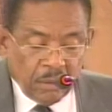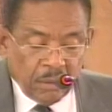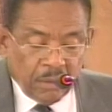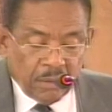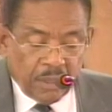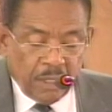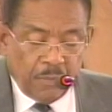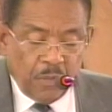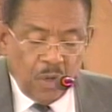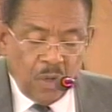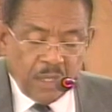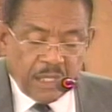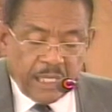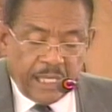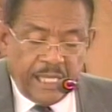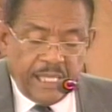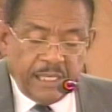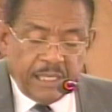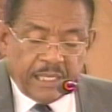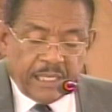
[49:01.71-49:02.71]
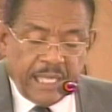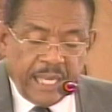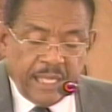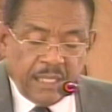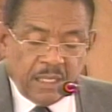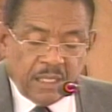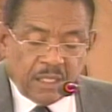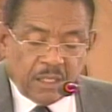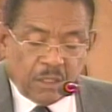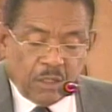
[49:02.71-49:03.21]
"The most
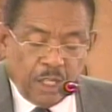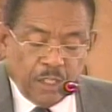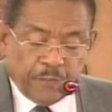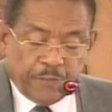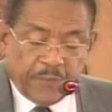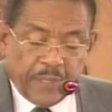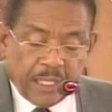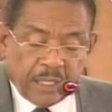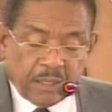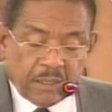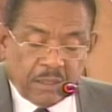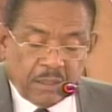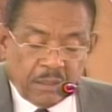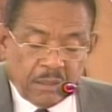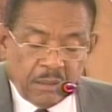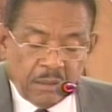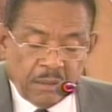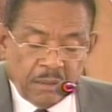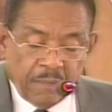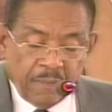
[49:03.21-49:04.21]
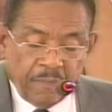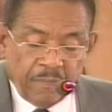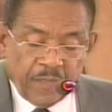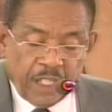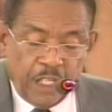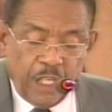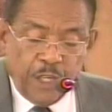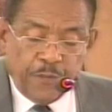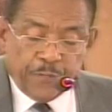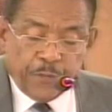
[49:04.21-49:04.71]
intense conflicts,
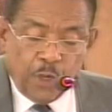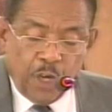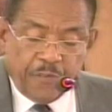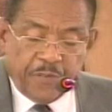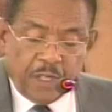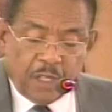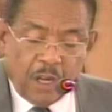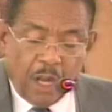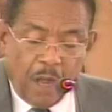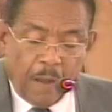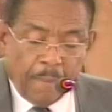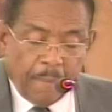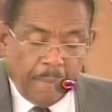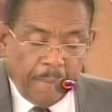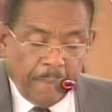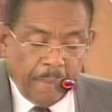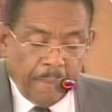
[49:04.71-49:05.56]
if overcome,